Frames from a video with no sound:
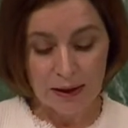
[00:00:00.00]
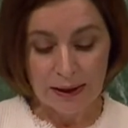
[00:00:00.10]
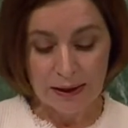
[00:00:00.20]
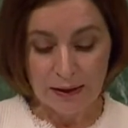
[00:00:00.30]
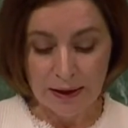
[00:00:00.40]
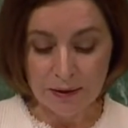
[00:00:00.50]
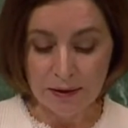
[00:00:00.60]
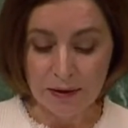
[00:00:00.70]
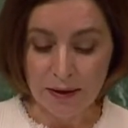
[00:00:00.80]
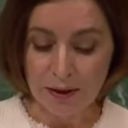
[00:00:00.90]
In
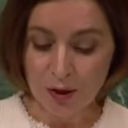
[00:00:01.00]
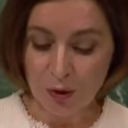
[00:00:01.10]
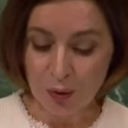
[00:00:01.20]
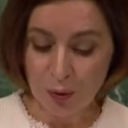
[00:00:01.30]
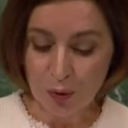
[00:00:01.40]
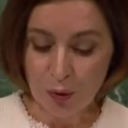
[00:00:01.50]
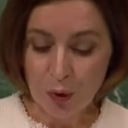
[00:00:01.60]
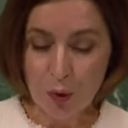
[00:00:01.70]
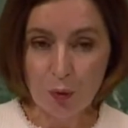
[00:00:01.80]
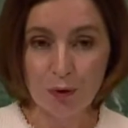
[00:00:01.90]
1992,
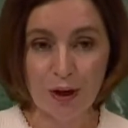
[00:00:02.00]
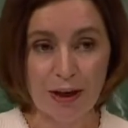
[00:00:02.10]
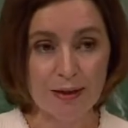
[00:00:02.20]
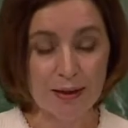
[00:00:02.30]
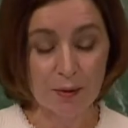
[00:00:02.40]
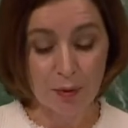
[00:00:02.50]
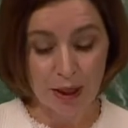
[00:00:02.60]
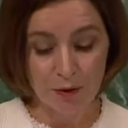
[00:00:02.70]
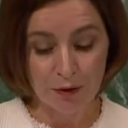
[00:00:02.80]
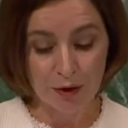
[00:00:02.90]
we faced a
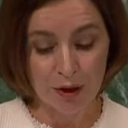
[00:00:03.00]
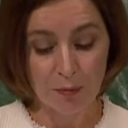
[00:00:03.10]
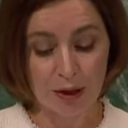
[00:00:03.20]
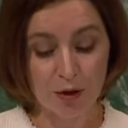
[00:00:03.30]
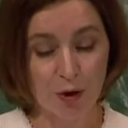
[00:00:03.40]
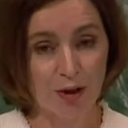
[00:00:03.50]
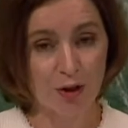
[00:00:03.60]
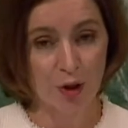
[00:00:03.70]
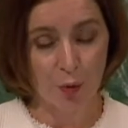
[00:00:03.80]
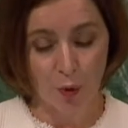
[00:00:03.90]
brief but
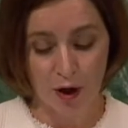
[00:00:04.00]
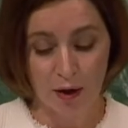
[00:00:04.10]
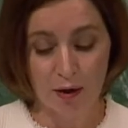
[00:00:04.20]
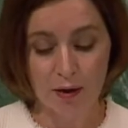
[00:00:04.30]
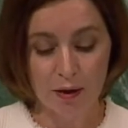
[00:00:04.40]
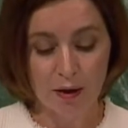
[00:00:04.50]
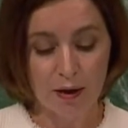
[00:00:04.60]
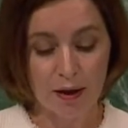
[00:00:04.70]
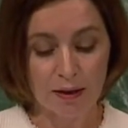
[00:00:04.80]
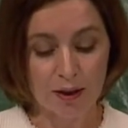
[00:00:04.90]
tragic war
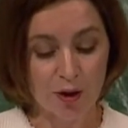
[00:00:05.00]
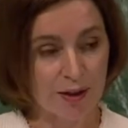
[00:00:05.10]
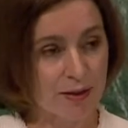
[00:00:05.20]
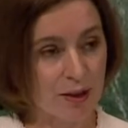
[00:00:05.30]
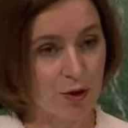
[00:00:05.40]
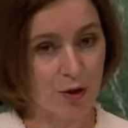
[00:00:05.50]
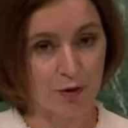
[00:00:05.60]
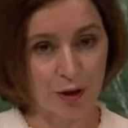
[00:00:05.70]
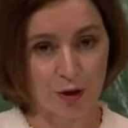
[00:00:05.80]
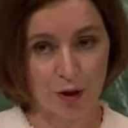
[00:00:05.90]
in the Transnistrian
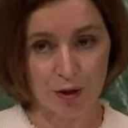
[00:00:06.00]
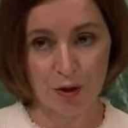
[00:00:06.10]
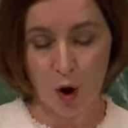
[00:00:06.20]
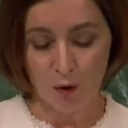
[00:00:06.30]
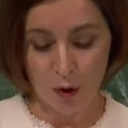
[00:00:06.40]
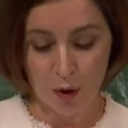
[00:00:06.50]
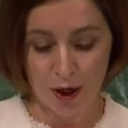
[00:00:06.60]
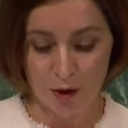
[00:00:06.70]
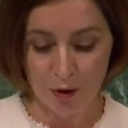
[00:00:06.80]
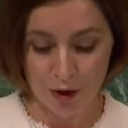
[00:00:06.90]
region of our
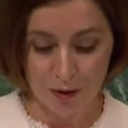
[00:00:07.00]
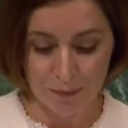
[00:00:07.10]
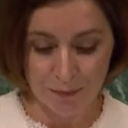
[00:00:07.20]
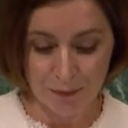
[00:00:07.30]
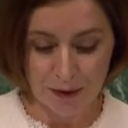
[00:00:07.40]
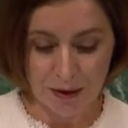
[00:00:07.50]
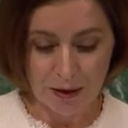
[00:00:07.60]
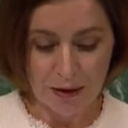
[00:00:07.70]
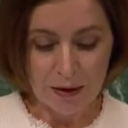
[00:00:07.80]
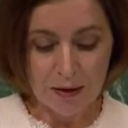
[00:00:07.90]
country.
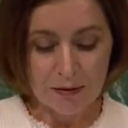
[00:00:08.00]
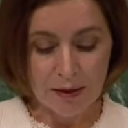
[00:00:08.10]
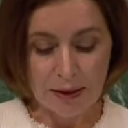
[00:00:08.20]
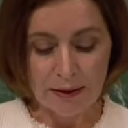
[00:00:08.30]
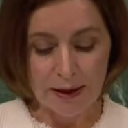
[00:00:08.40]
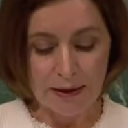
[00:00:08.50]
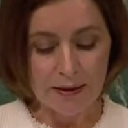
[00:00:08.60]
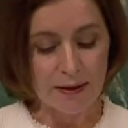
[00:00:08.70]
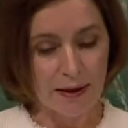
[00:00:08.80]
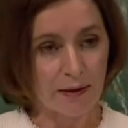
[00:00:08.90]
Three
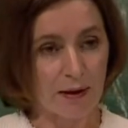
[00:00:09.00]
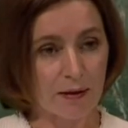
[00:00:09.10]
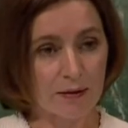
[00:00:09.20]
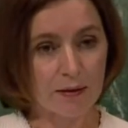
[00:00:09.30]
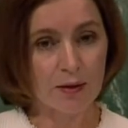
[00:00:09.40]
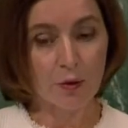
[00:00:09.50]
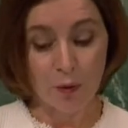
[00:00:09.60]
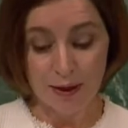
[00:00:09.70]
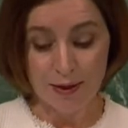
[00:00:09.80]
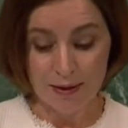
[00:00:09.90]
decades later,
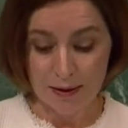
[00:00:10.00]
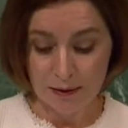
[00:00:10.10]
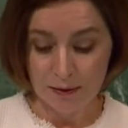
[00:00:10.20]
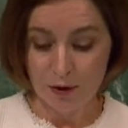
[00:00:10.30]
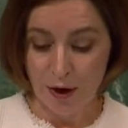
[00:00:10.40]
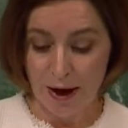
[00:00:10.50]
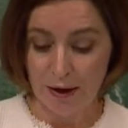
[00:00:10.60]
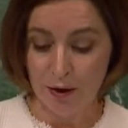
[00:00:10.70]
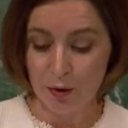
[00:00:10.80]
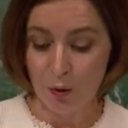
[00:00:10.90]
we are still
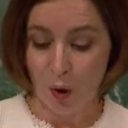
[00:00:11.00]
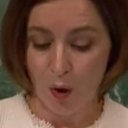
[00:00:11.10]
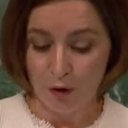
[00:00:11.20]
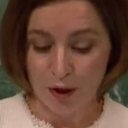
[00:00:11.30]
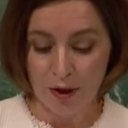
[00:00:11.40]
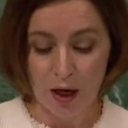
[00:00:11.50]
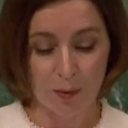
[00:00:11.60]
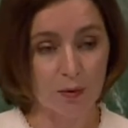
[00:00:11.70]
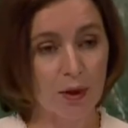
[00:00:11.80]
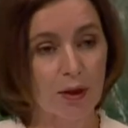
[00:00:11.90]
trying to
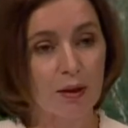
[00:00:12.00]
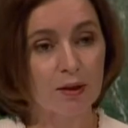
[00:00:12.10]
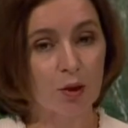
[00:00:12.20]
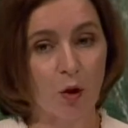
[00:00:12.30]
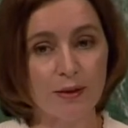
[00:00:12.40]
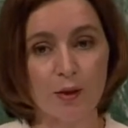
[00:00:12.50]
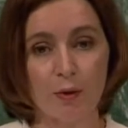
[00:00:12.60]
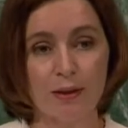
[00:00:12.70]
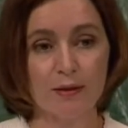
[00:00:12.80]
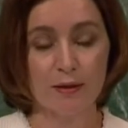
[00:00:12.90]
overcome the
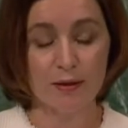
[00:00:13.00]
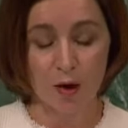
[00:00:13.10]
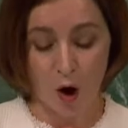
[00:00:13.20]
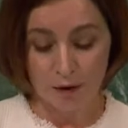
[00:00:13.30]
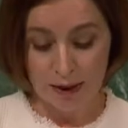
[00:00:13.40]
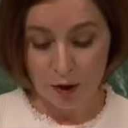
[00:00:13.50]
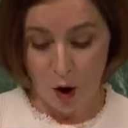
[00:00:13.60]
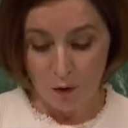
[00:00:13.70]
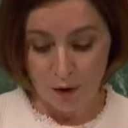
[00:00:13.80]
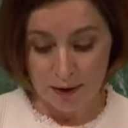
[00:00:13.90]
consequences of that
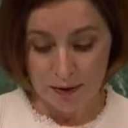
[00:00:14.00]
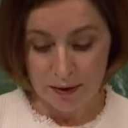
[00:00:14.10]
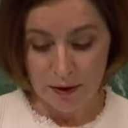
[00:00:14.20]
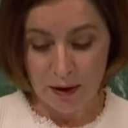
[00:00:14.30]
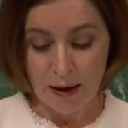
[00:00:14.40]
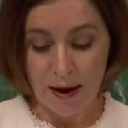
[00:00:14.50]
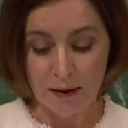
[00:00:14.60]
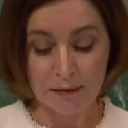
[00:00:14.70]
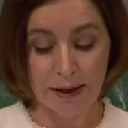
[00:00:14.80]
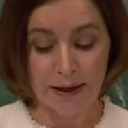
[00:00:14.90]
conflict
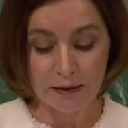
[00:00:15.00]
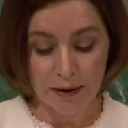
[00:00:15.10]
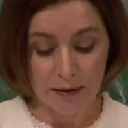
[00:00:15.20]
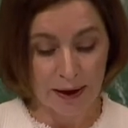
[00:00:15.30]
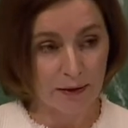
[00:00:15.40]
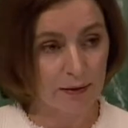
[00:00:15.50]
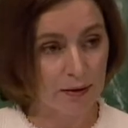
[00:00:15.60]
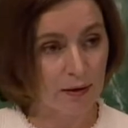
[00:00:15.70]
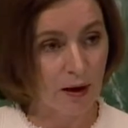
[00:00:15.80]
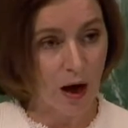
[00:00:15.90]
and reintegrate
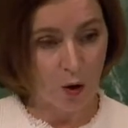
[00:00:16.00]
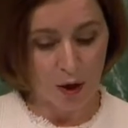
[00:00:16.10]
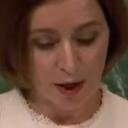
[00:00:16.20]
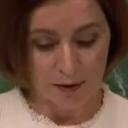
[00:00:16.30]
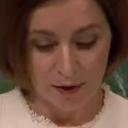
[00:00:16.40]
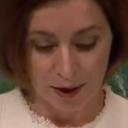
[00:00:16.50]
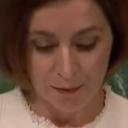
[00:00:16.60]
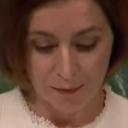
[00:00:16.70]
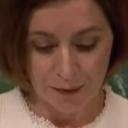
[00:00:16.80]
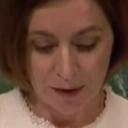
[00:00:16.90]
our country.
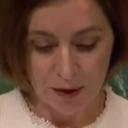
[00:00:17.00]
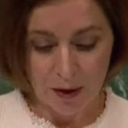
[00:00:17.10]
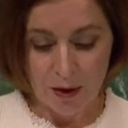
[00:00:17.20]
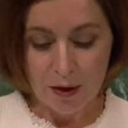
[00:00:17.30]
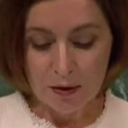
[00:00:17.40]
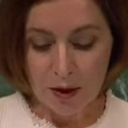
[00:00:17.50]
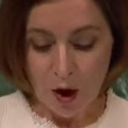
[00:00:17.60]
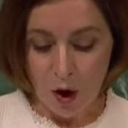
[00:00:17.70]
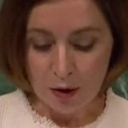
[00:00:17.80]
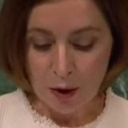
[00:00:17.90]
The
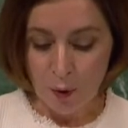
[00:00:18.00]
only